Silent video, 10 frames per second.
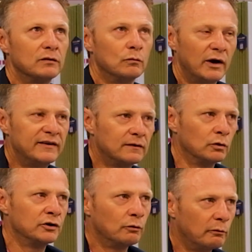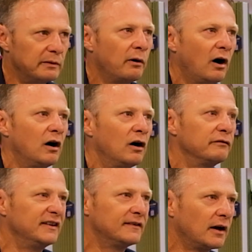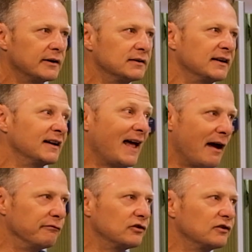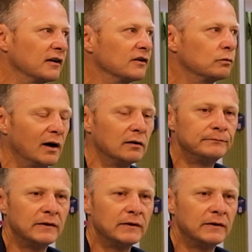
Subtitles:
Waste to Wonder will be part of, in cycling and Everesting as well.